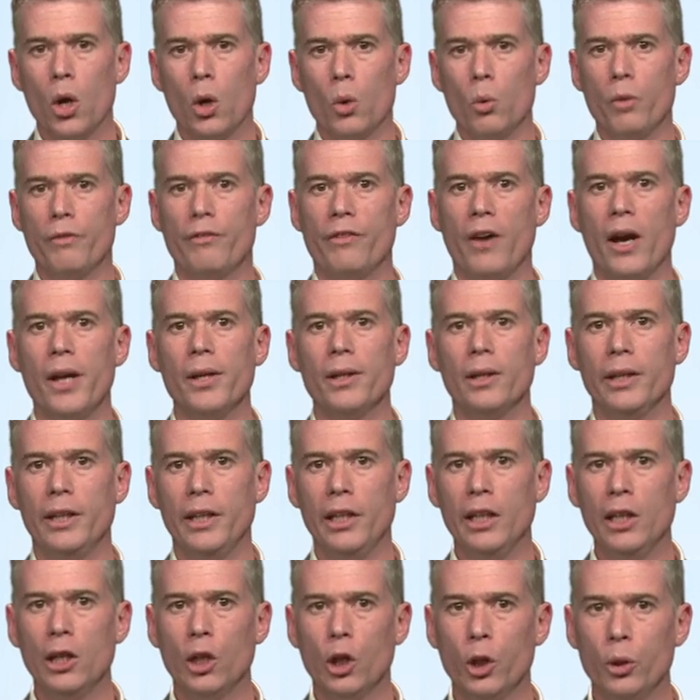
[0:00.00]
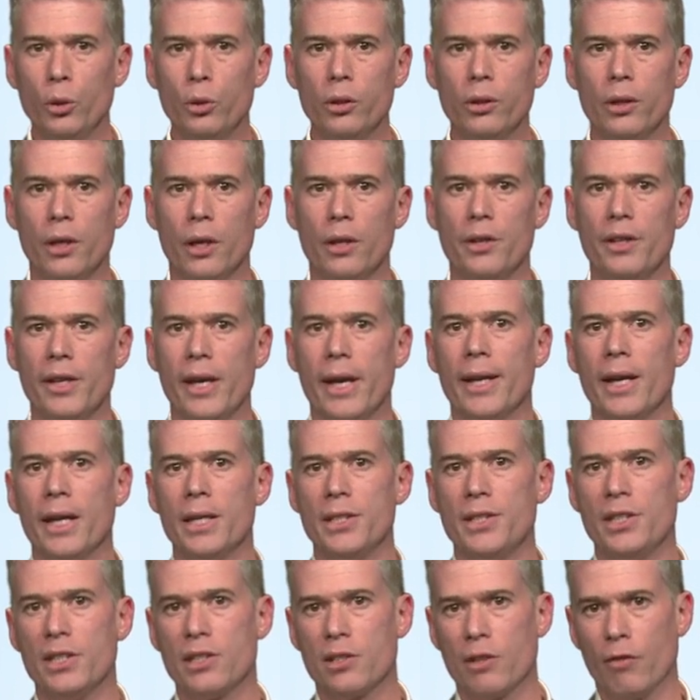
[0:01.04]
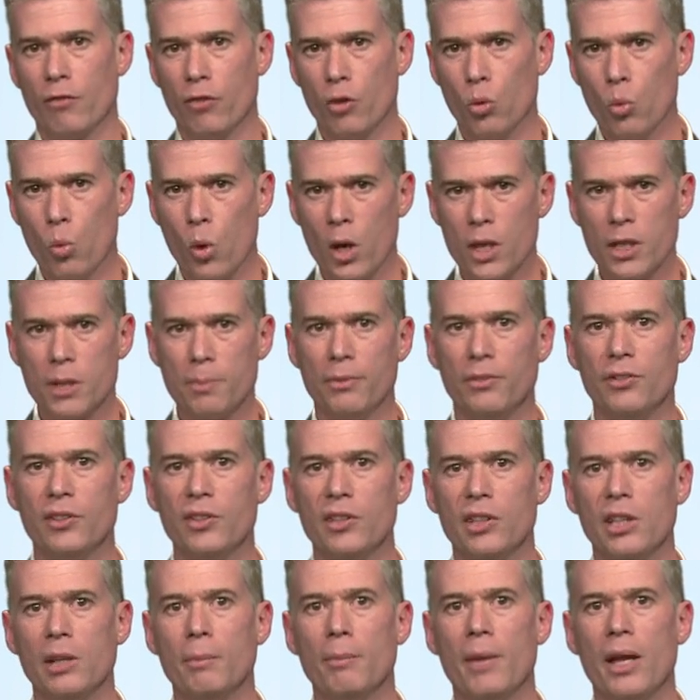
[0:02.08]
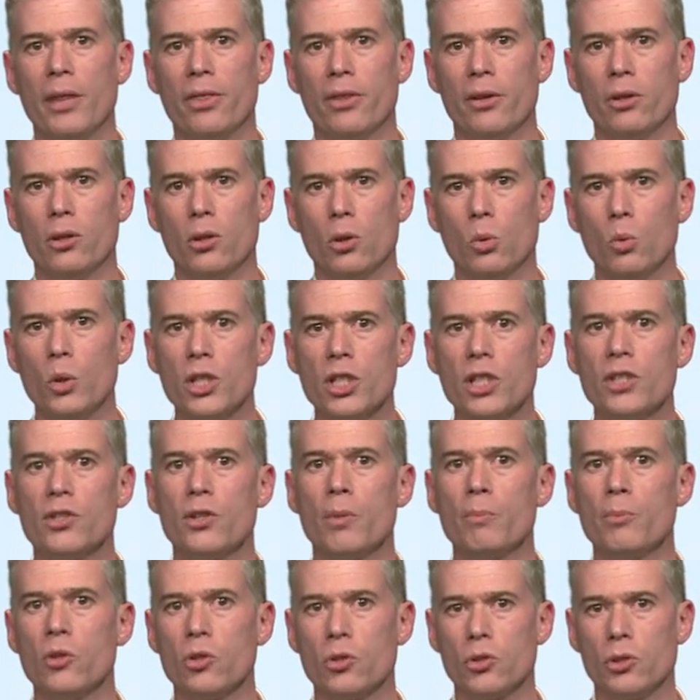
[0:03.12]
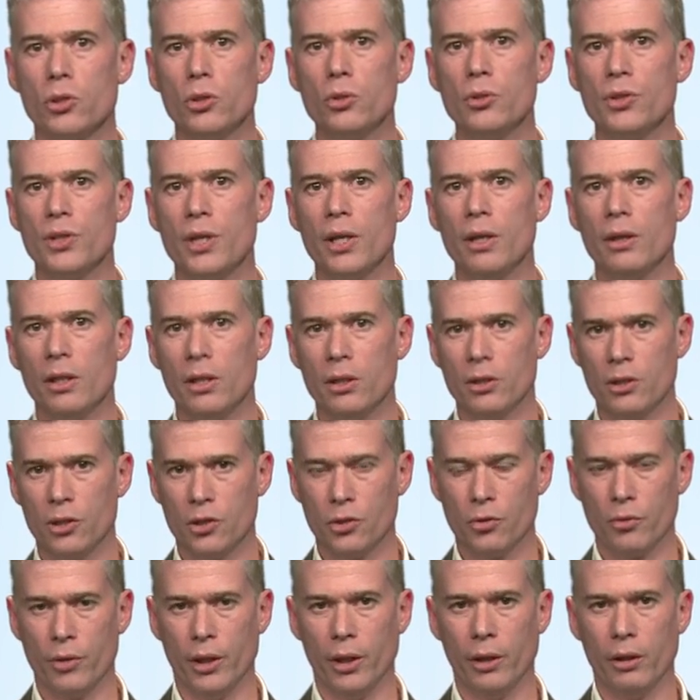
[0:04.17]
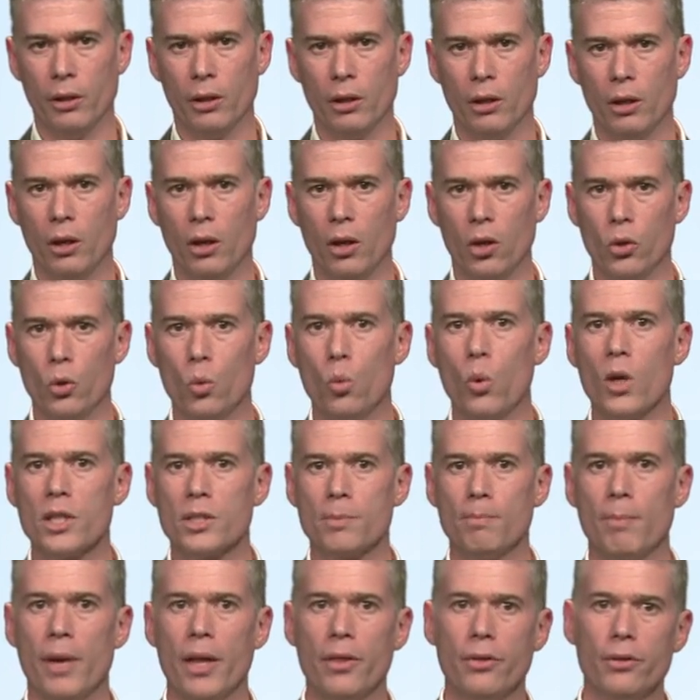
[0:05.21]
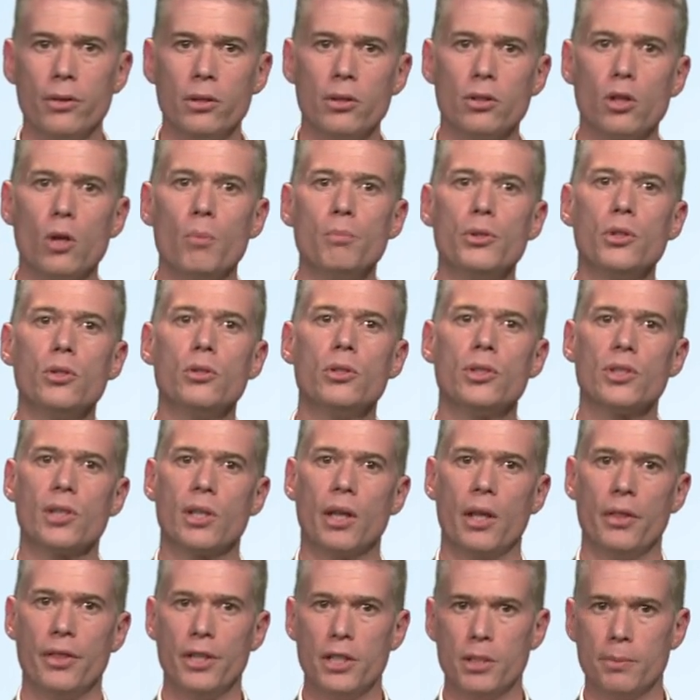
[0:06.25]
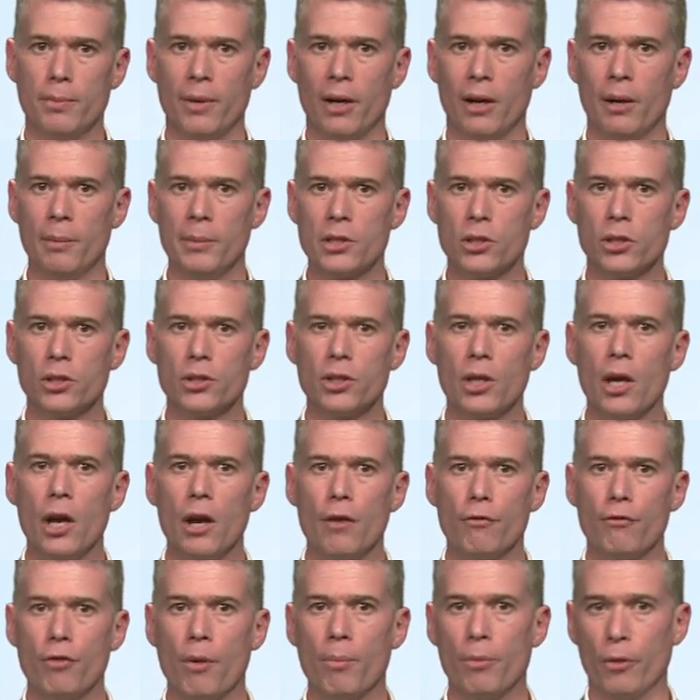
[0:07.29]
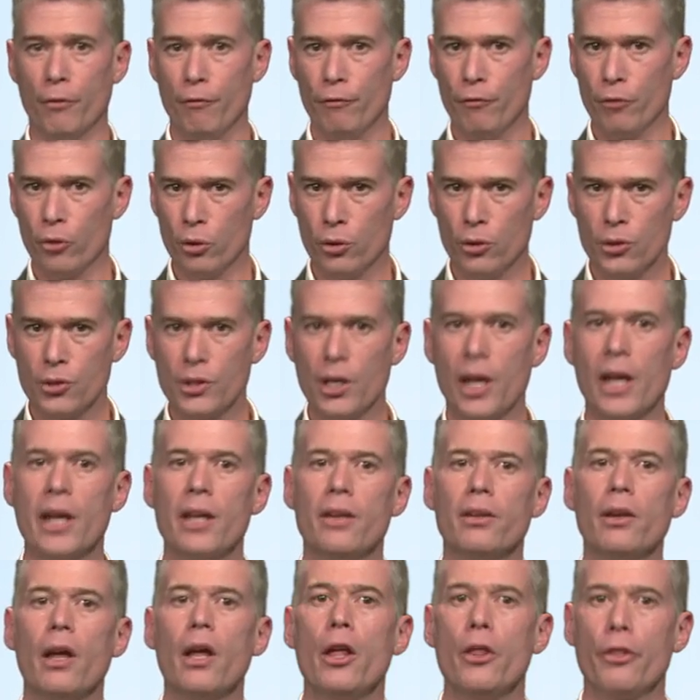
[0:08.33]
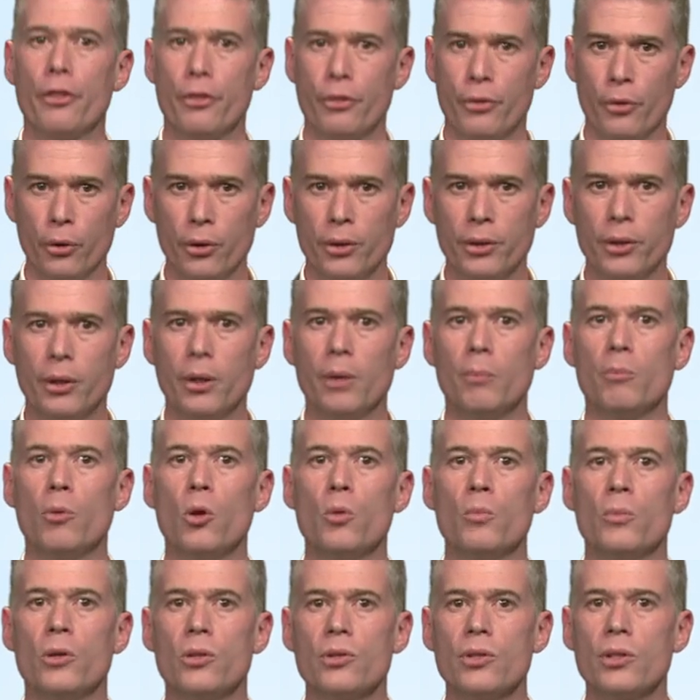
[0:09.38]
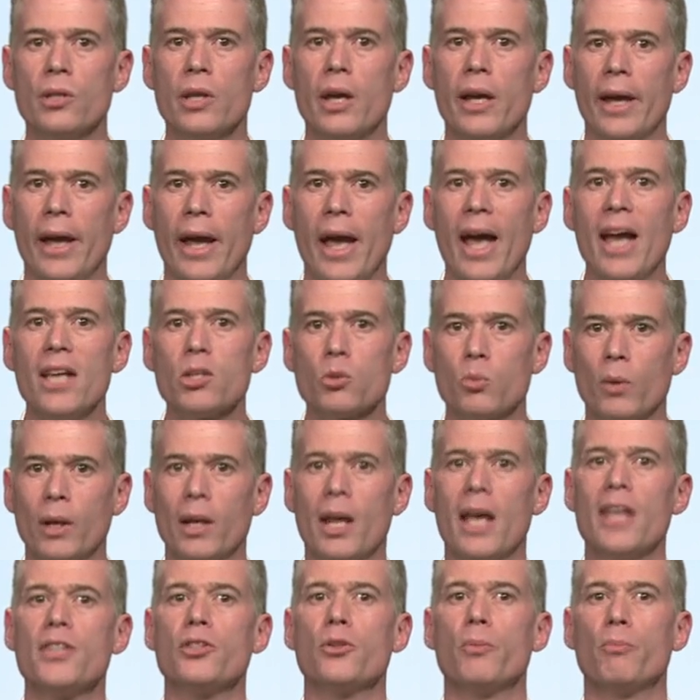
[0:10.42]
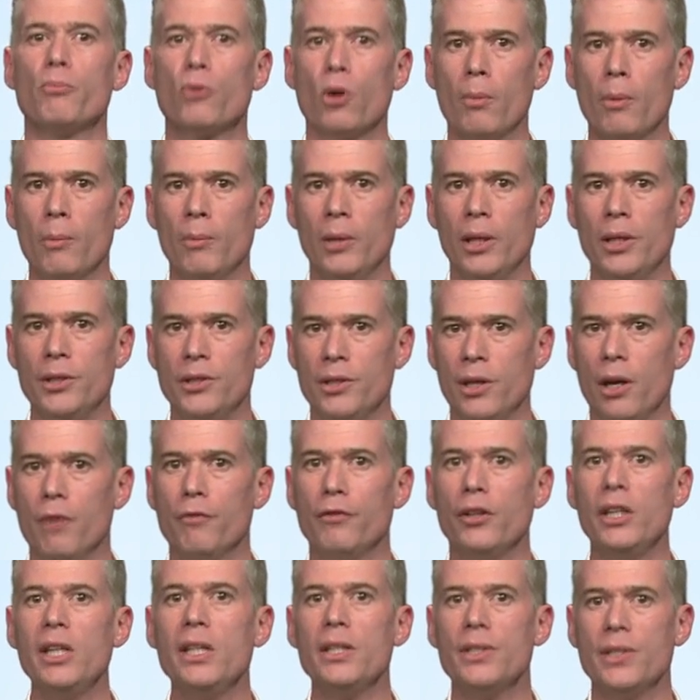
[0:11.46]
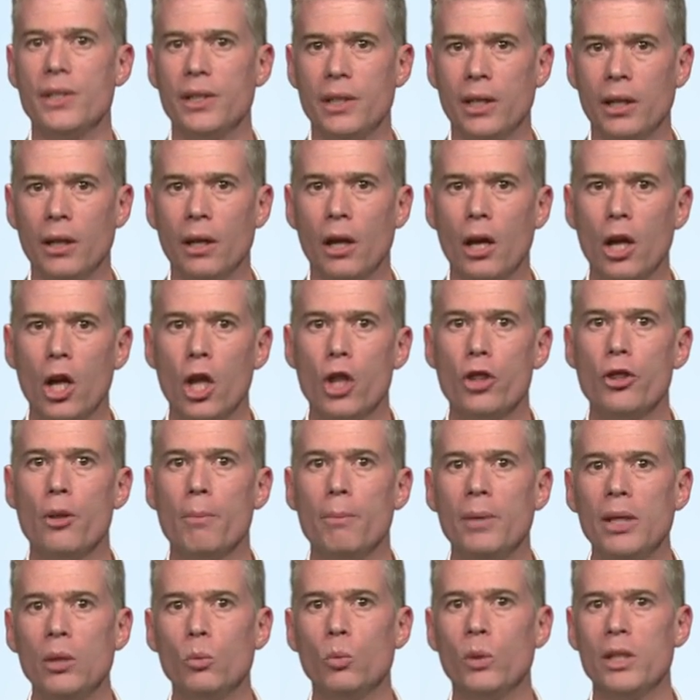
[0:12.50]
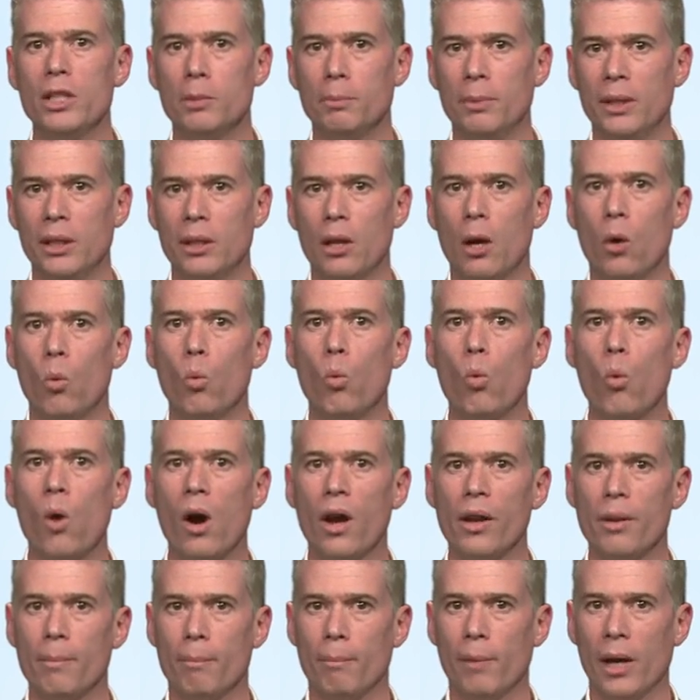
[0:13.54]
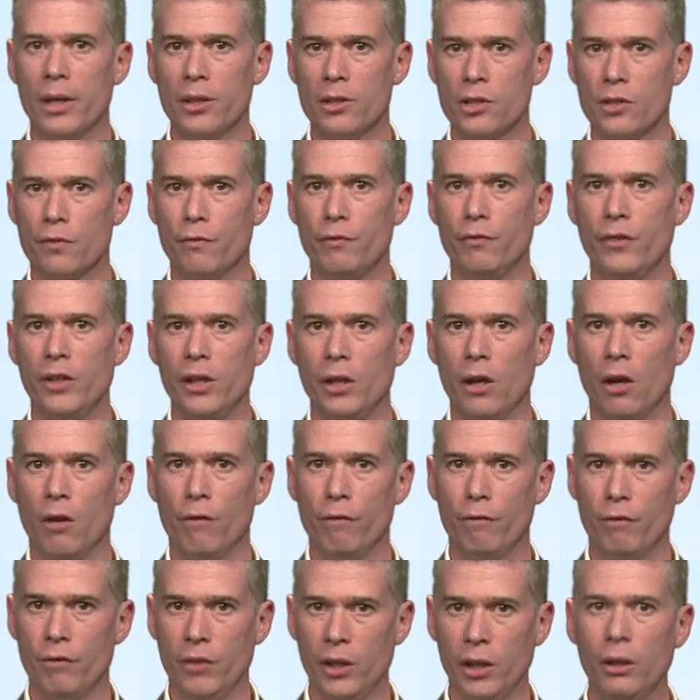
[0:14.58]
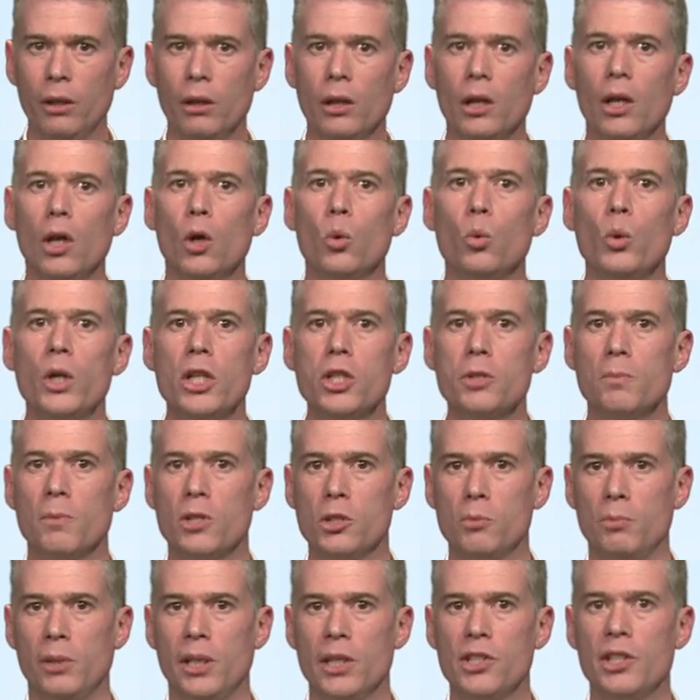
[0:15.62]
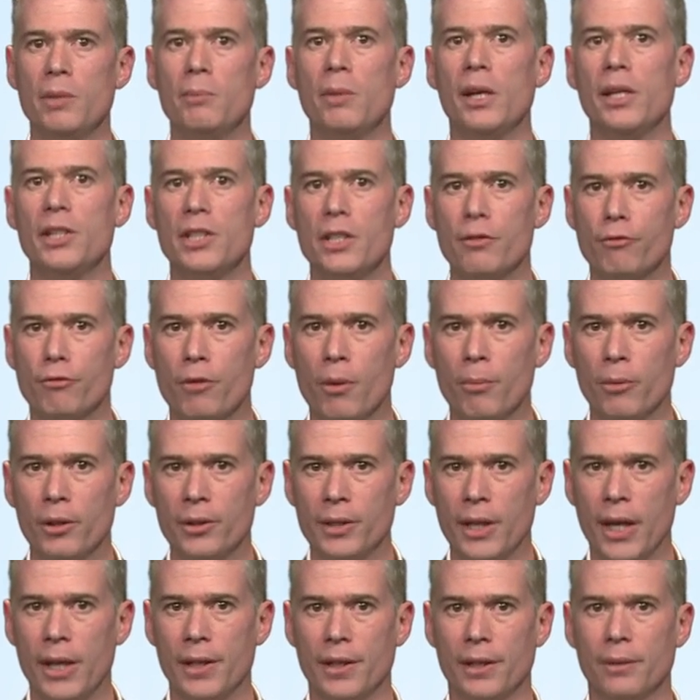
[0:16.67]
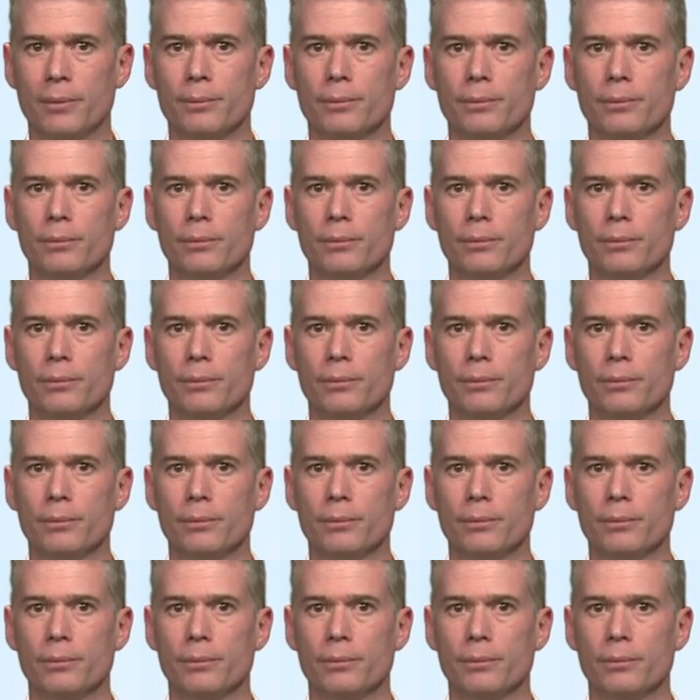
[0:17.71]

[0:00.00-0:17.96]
We finally include the analysis of the WASP fitting method, which is the most used in the industry. The WASP method computes these parameters from the first and third moments, as well as the probability of exceeding the mean wind speed 1 minus phi of V, which must be estimated from the data.